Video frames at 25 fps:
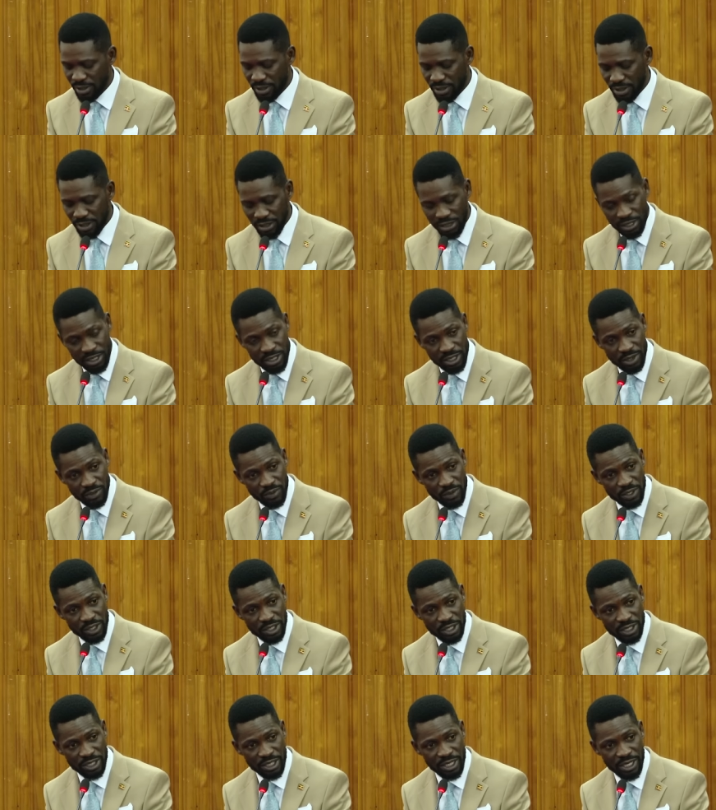
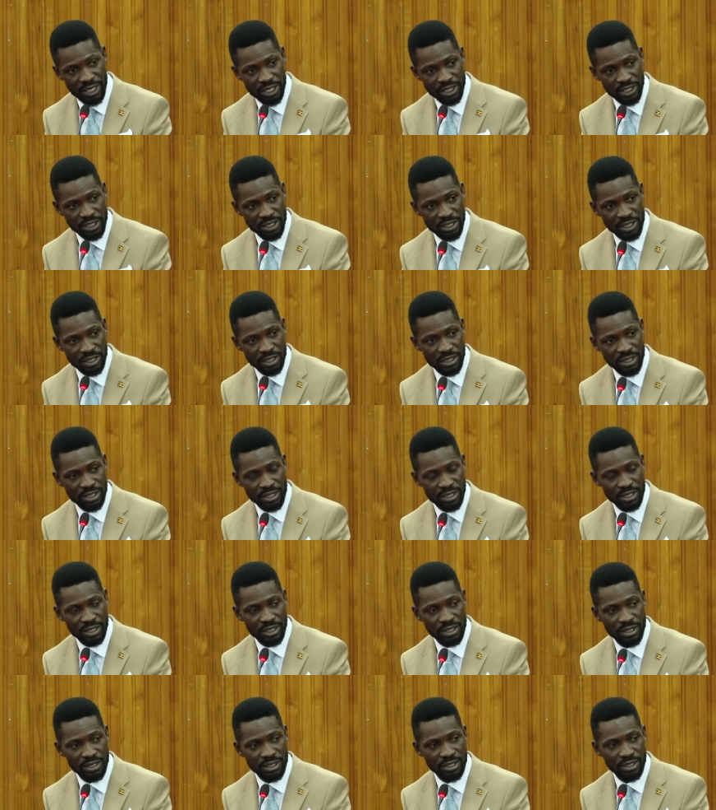distinguished guests,
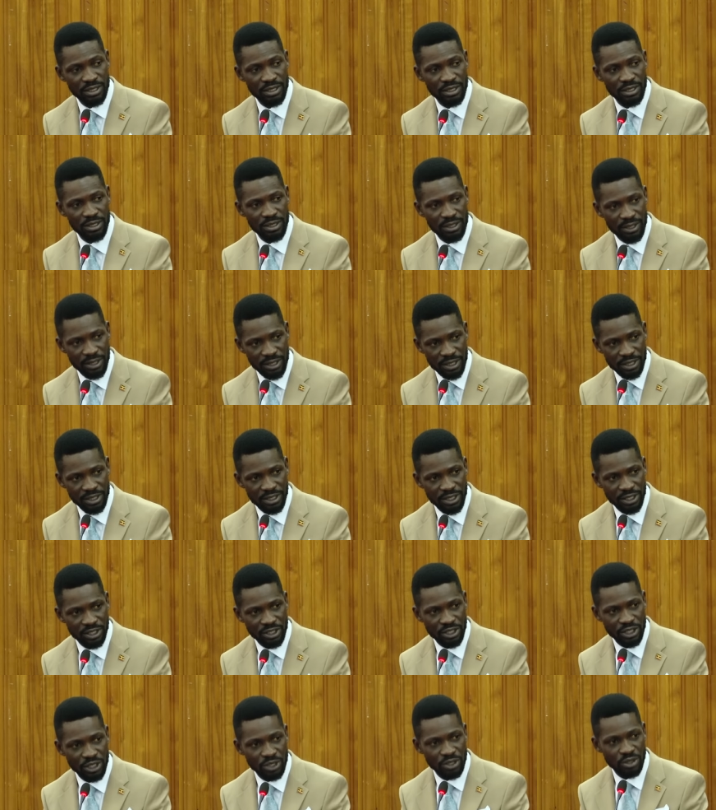ladies
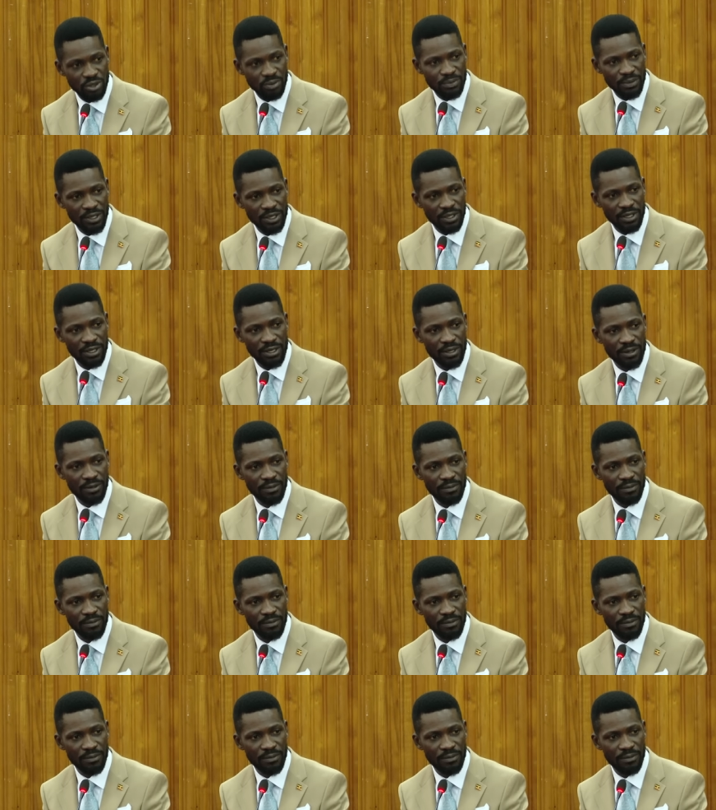and gentlemen,